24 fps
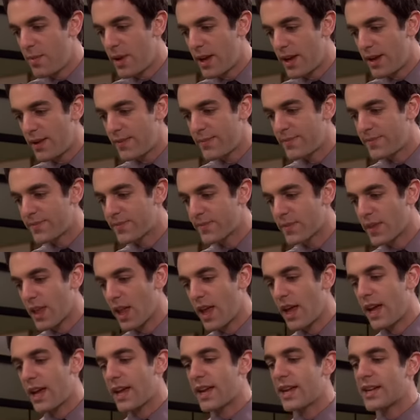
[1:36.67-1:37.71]
But
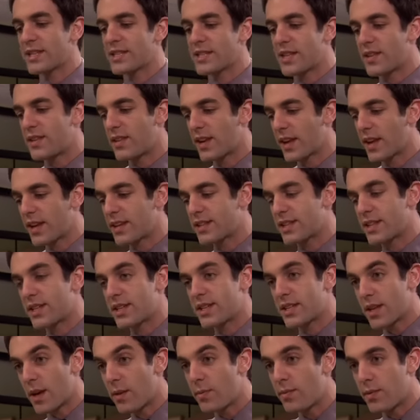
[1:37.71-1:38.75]
I guess the thing is,
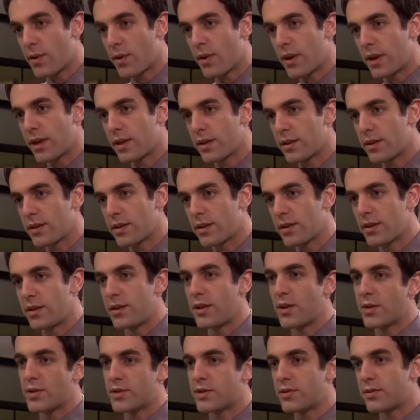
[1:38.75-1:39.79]
at some point,
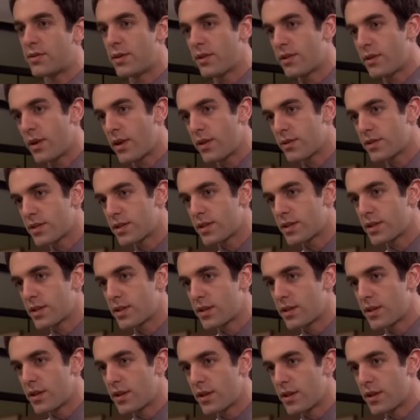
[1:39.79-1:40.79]
notes or no notes,